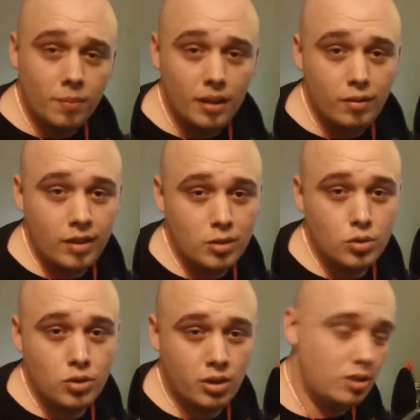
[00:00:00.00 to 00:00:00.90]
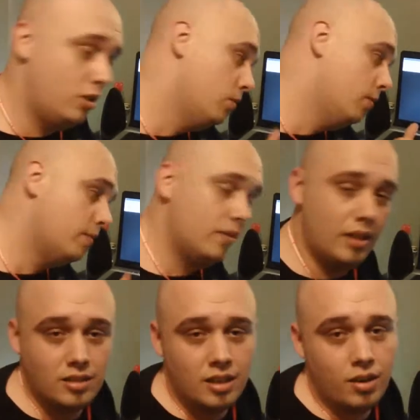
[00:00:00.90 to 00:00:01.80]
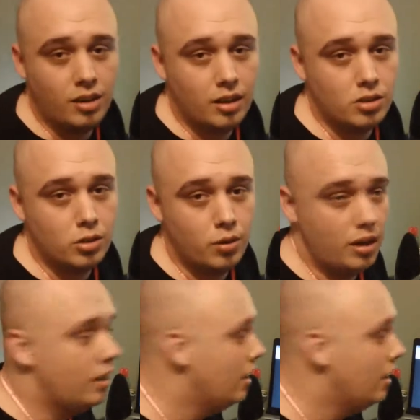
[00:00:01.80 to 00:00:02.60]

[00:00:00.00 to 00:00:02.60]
if that's what you're into, that's how to get to it.